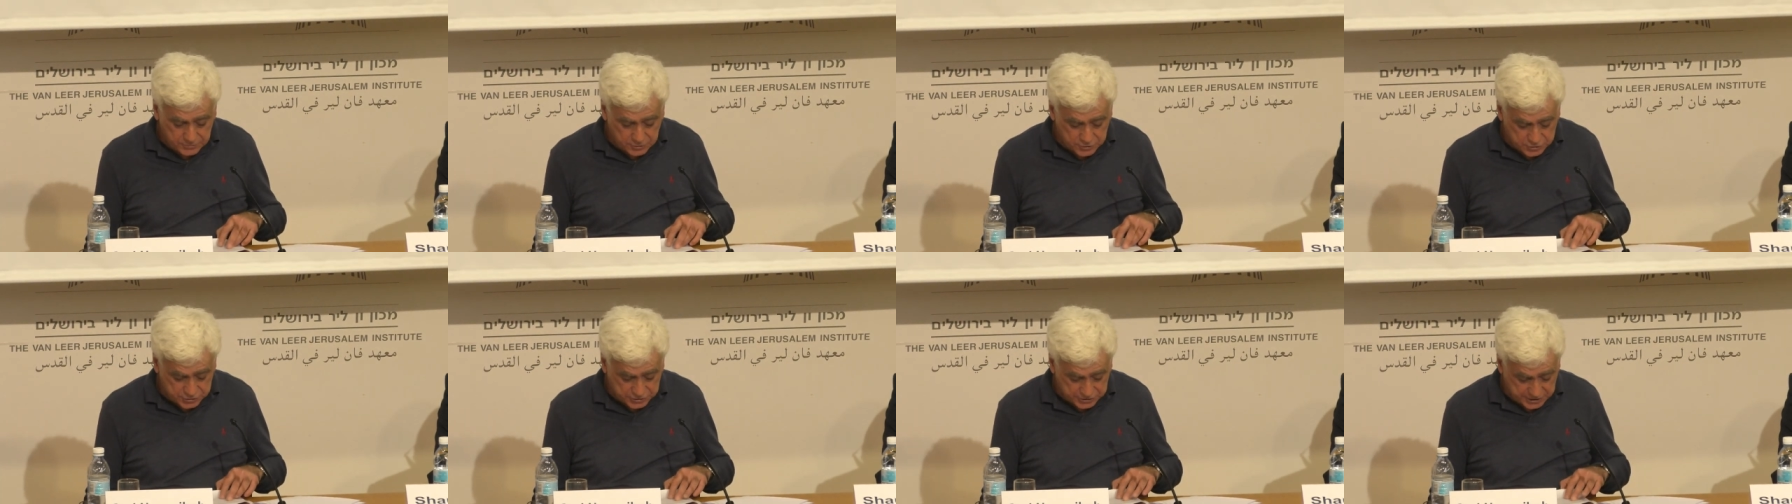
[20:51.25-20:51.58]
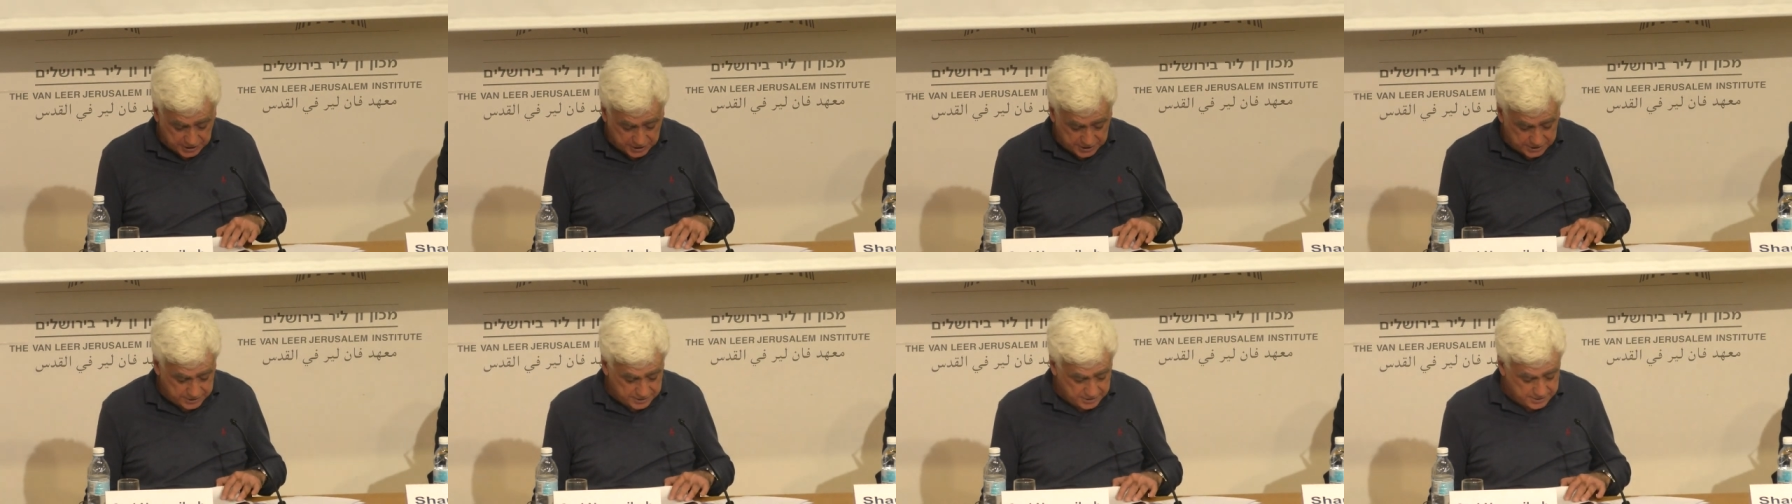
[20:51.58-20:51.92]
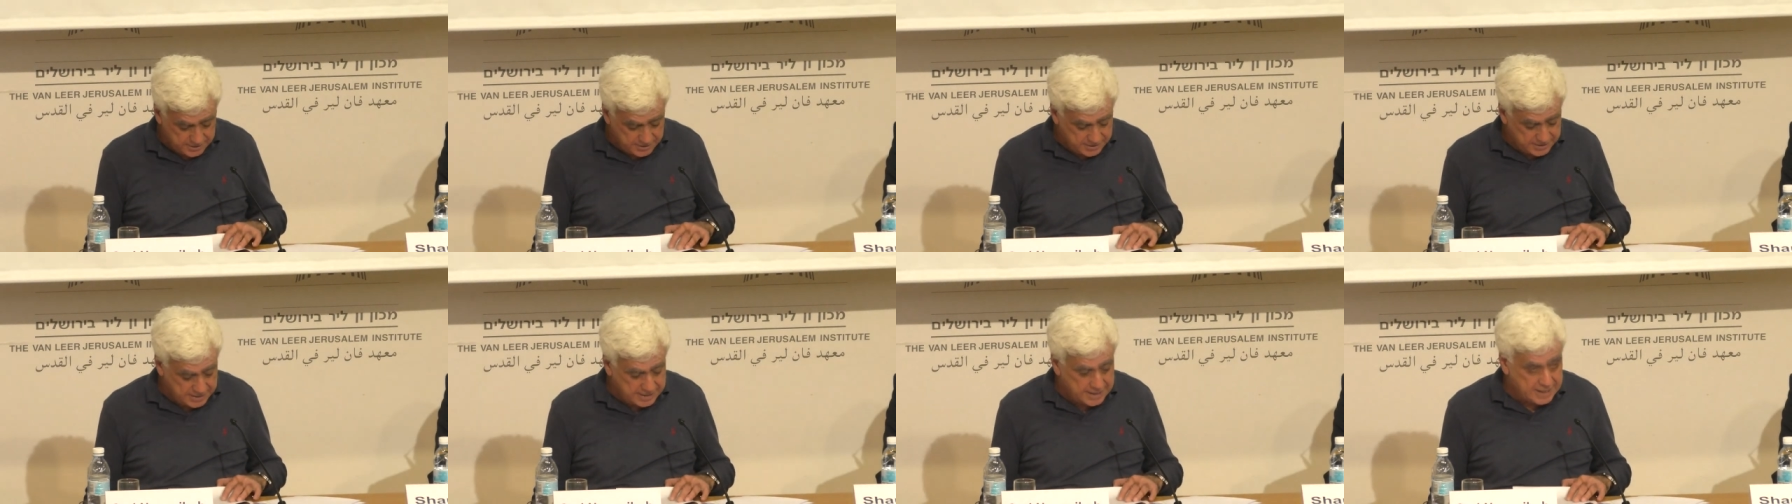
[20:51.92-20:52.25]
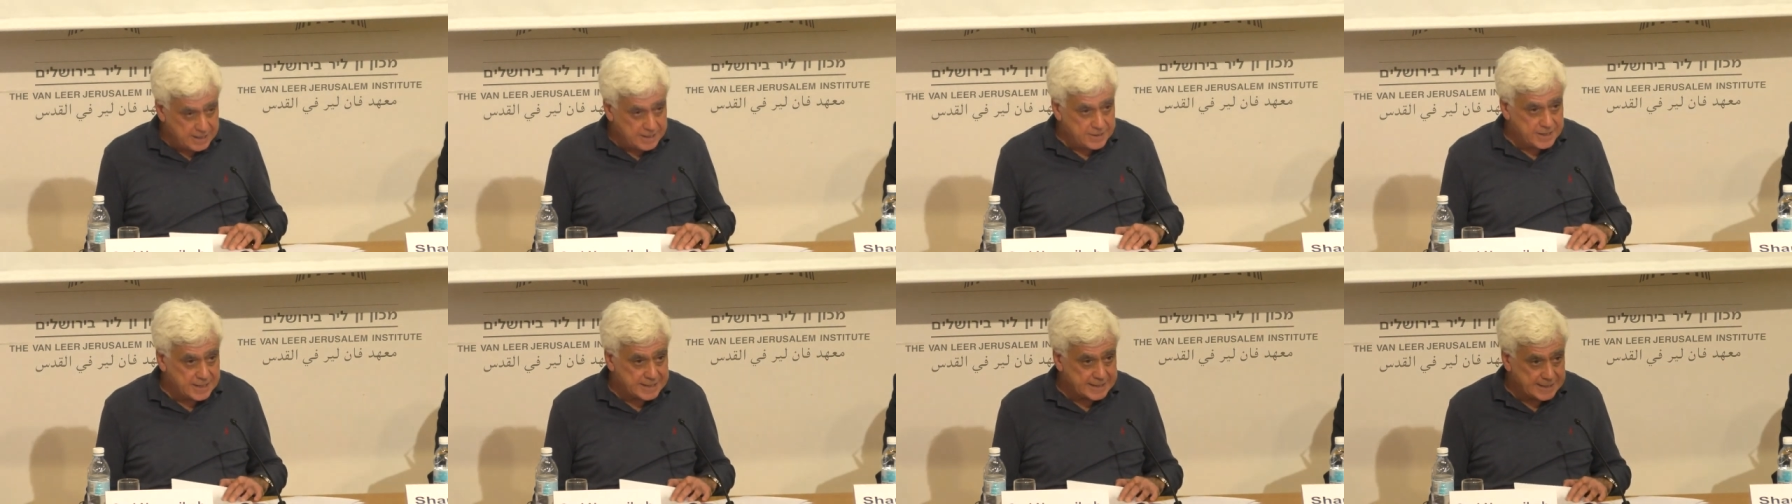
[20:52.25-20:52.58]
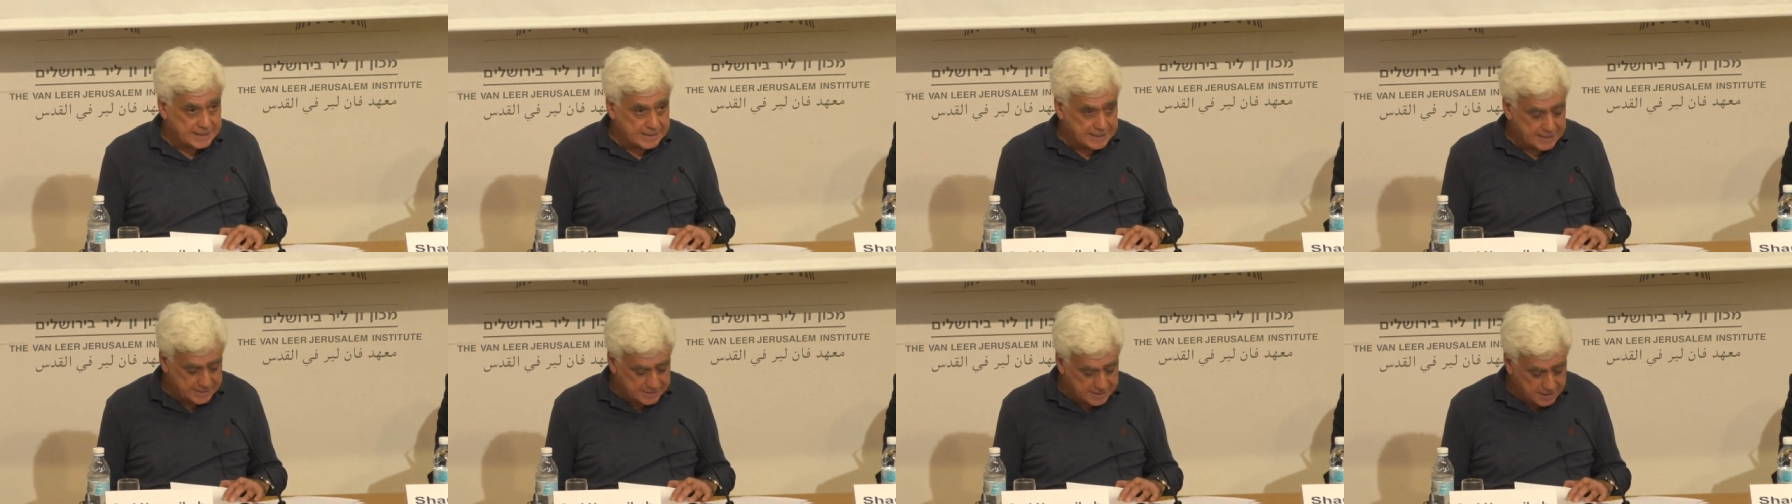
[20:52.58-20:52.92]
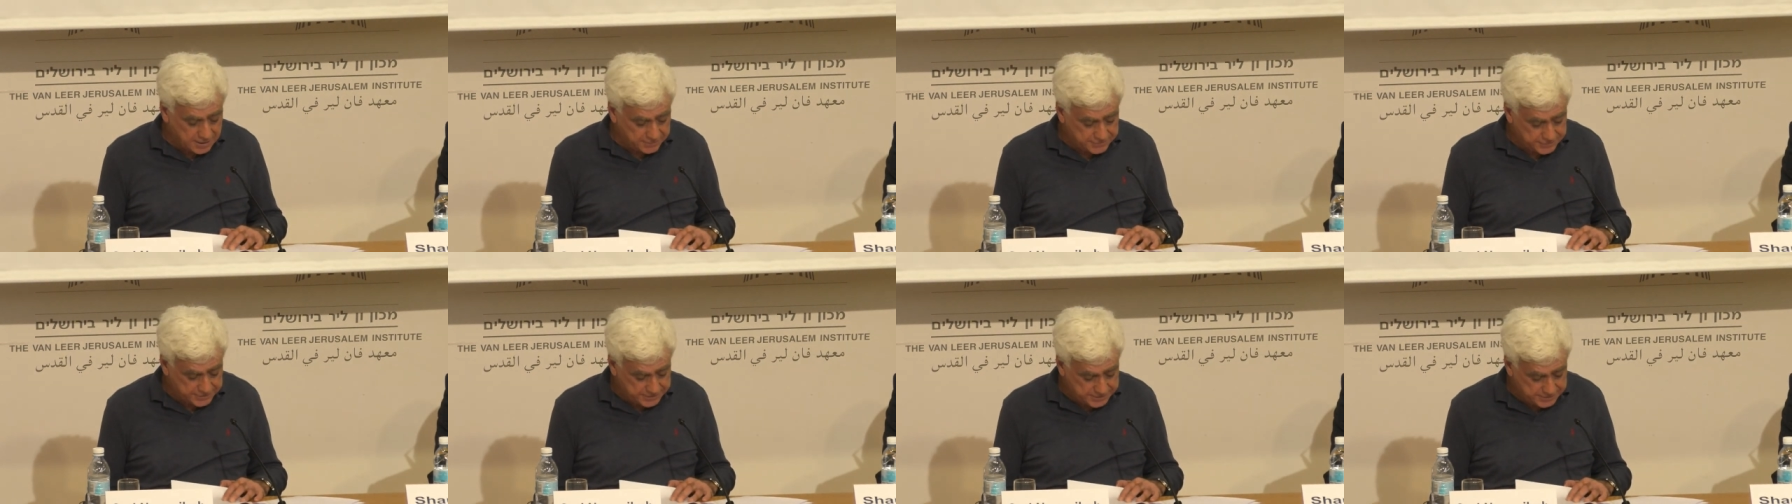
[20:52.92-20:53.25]
to share in the city's
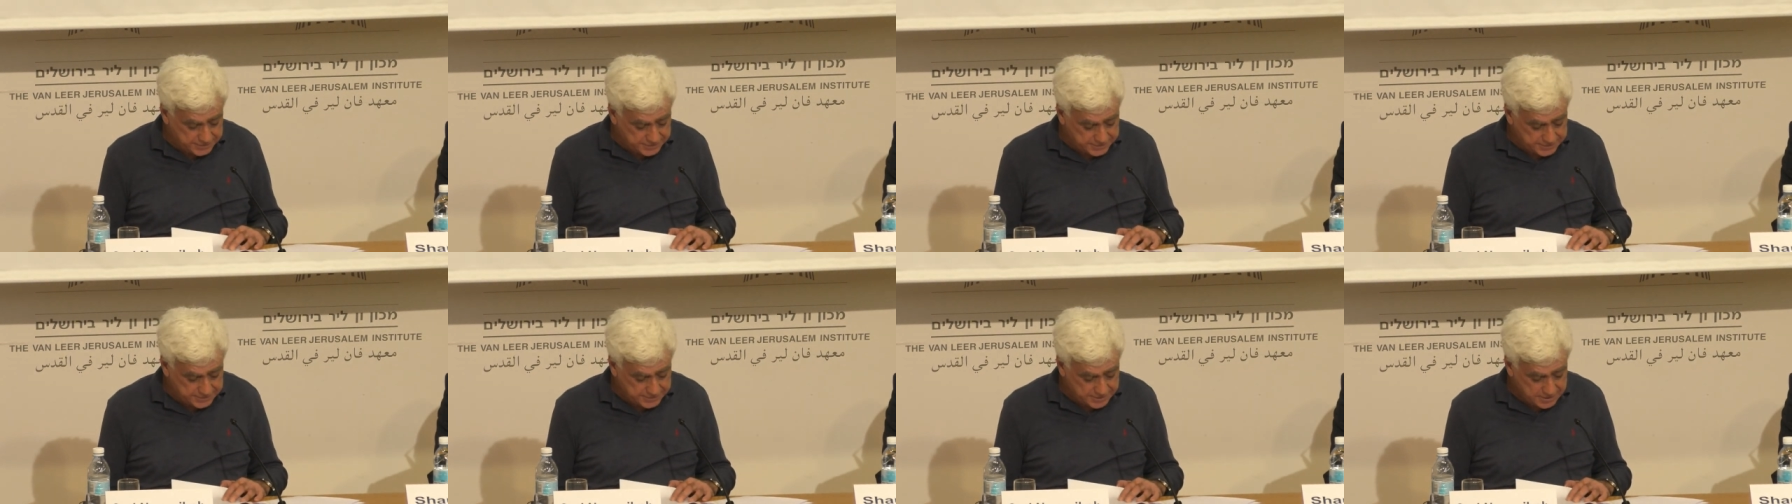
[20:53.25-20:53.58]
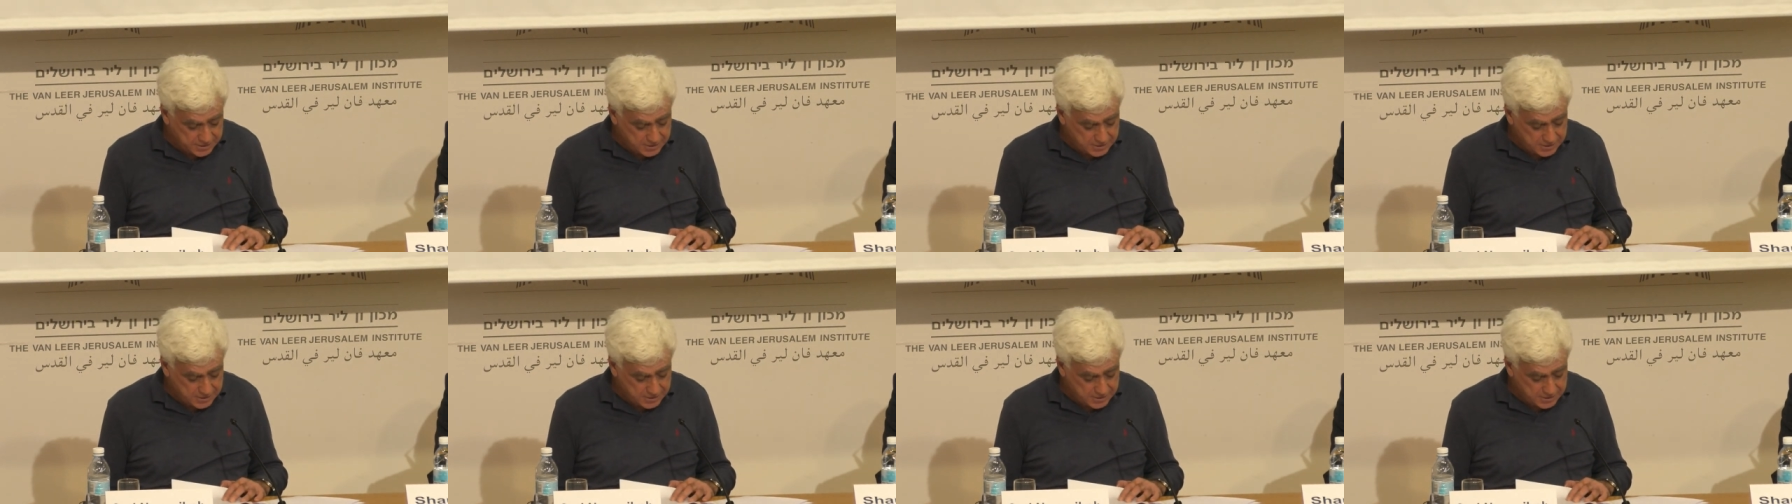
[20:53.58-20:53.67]
governance,